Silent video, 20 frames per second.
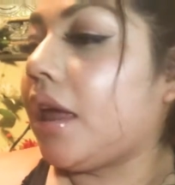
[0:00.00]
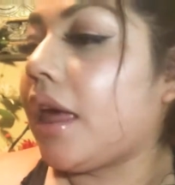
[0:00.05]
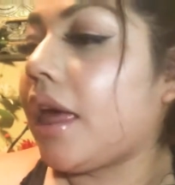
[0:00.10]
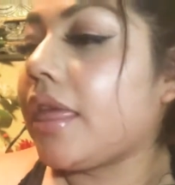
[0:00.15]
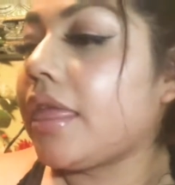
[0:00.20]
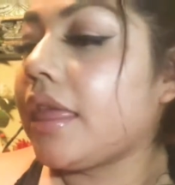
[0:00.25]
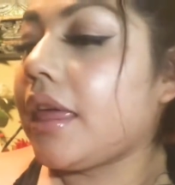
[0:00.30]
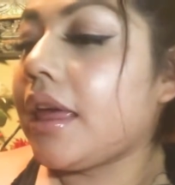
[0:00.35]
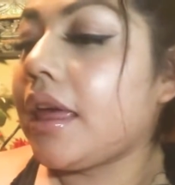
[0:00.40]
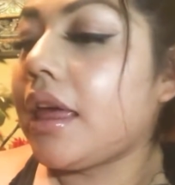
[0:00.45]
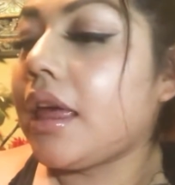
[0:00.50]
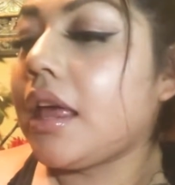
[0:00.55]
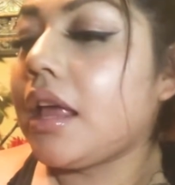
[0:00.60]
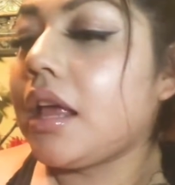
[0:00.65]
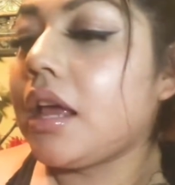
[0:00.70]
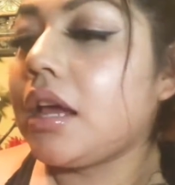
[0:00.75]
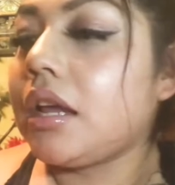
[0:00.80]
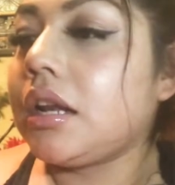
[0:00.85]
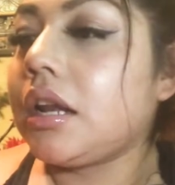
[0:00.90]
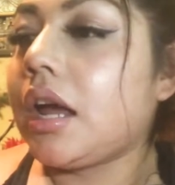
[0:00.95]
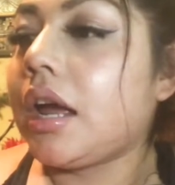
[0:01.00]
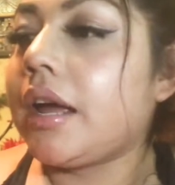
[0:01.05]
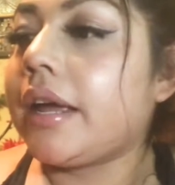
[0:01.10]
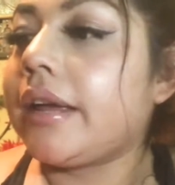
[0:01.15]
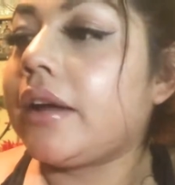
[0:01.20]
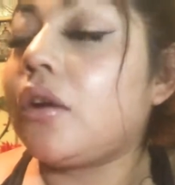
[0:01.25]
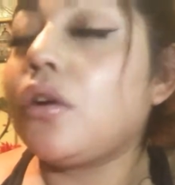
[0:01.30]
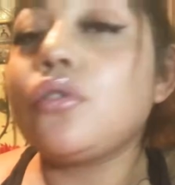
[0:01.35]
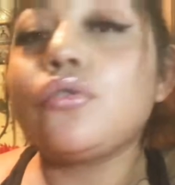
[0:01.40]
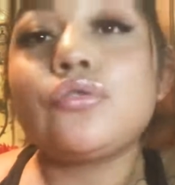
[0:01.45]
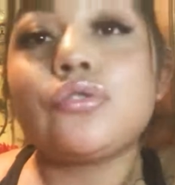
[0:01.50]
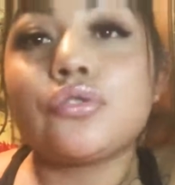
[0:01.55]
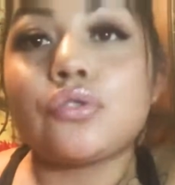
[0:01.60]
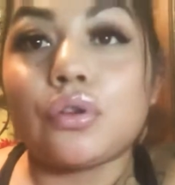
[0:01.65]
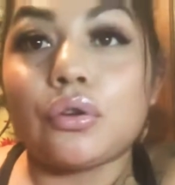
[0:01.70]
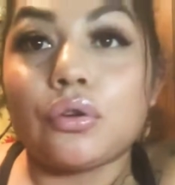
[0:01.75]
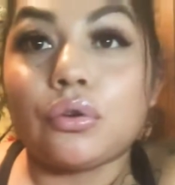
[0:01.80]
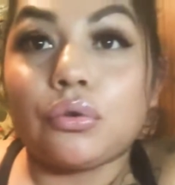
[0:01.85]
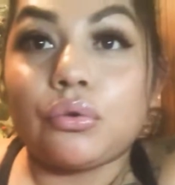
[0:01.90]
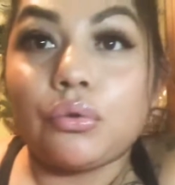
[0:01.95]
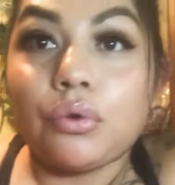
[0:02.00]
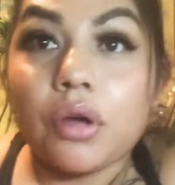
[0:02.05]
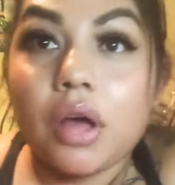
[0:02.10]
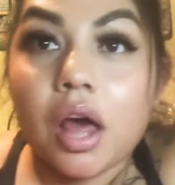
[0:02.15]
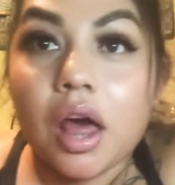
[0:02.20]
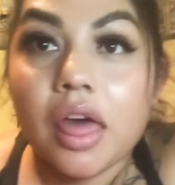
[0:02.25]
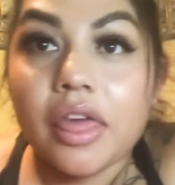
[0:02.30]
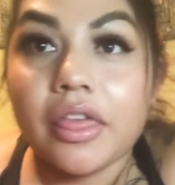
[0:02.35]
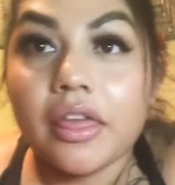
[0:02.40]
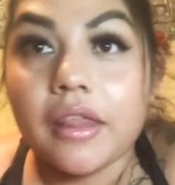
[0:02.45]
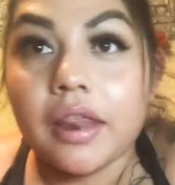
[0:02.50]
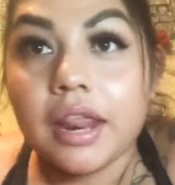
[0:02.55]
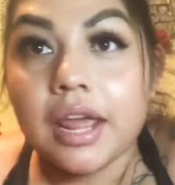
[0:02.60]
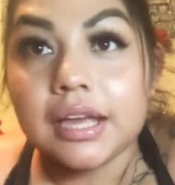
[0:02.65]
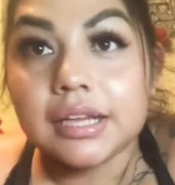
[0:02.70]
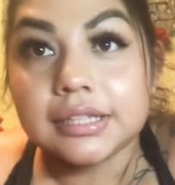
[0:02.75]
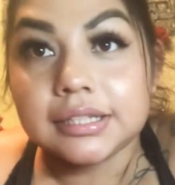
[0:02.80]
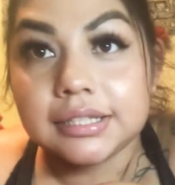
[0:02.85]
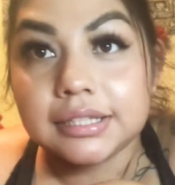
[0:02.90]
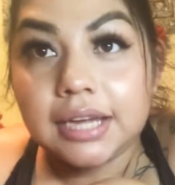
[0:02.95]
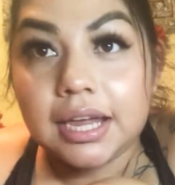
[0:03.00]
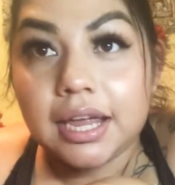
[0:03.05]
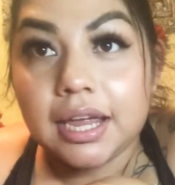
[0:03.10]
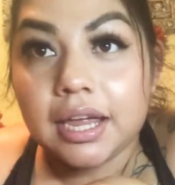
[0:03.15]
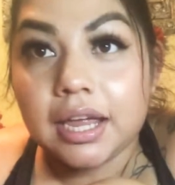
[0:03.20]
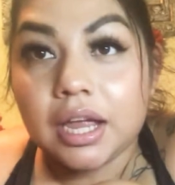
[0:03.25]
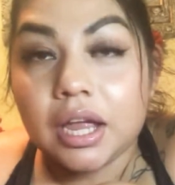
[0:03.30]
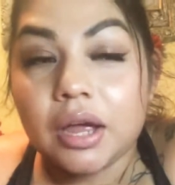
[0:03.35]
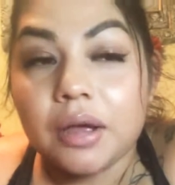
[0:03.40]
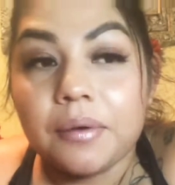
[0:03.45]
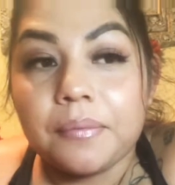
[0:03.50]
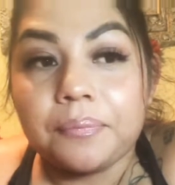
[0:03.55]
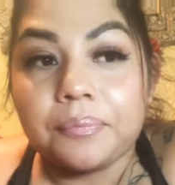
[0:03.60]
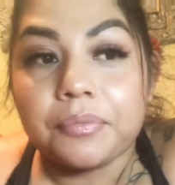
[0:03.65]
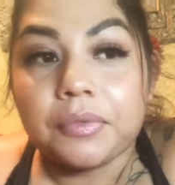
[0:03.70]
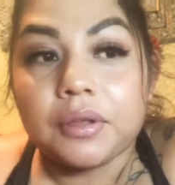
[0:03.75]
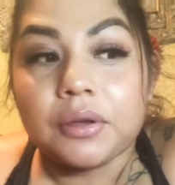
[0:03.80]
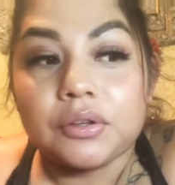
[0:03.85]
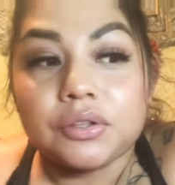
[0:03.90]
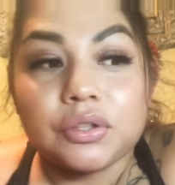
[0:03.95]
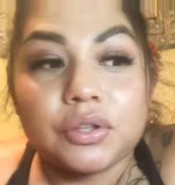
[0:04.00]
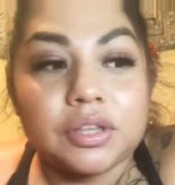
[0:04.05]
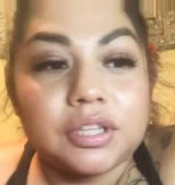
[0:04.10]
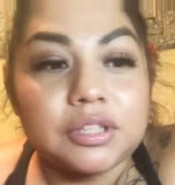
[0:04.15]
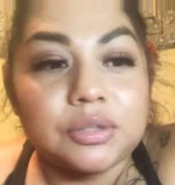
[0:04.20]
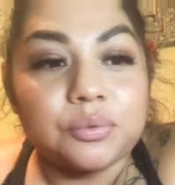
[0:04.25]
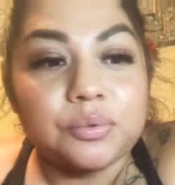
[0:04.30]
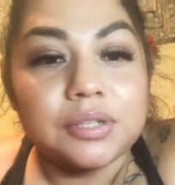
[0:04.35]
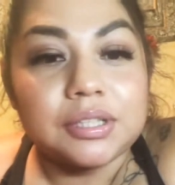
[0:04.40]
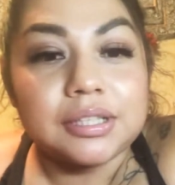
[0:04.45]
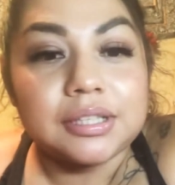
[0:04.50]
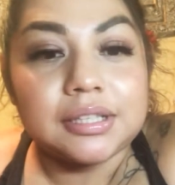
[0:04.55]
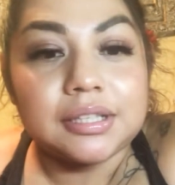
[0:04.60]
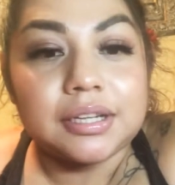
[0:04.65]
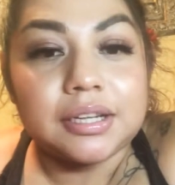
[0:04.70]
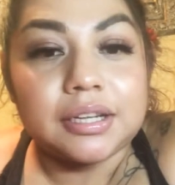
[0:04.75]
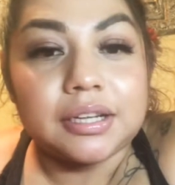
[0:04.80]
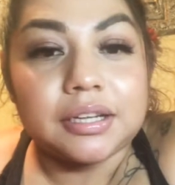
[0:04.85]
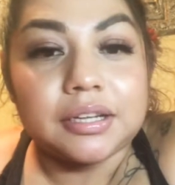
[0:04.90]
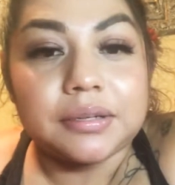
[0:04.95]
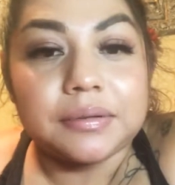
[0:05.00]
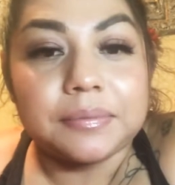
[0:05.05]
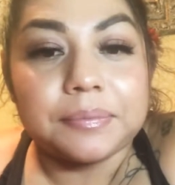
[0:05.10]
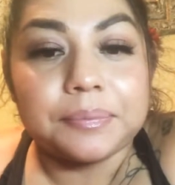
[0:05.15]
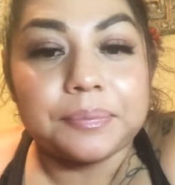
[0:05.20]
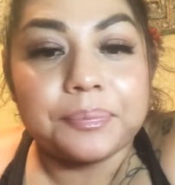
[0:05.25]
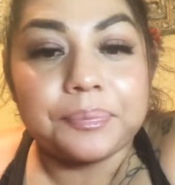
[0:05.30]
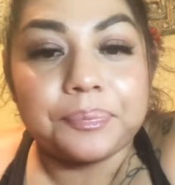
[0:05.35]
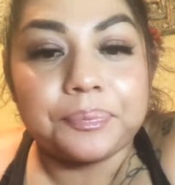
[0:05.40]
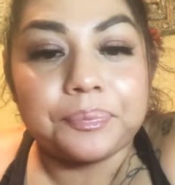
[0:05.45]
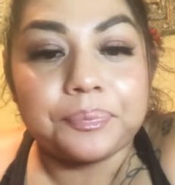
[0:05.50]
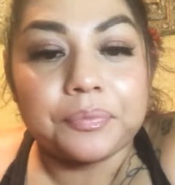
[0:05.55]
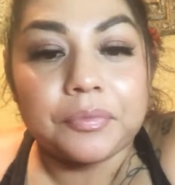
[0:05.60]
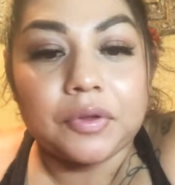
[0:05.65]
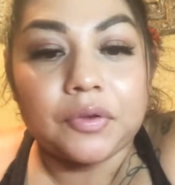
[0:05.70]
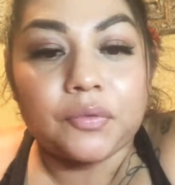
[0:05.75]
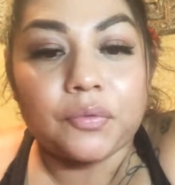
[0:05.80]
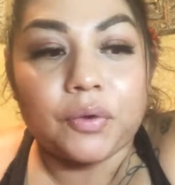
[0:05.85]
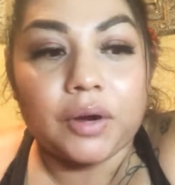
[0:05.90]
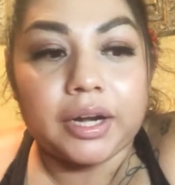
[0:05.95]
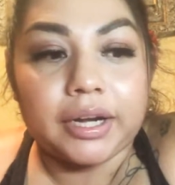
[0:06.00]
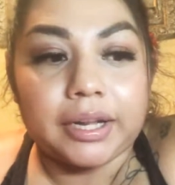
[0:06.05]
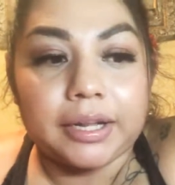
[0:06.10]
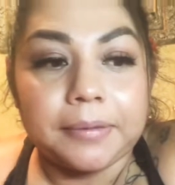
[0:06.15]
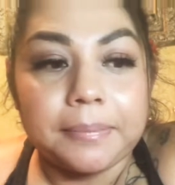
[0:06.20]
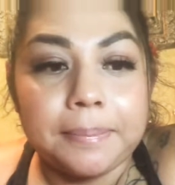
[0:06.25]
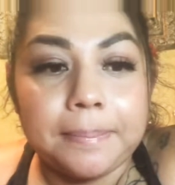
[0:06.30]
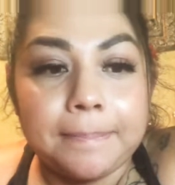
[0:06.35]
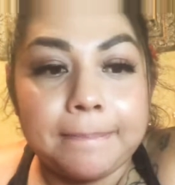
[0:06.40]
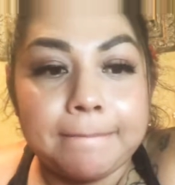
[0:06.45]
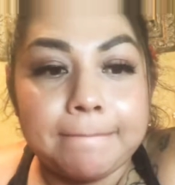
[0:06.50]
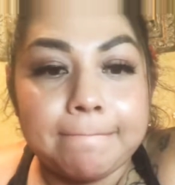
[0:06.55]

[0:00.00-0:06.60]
And then I also, the next day, so this was um, Friday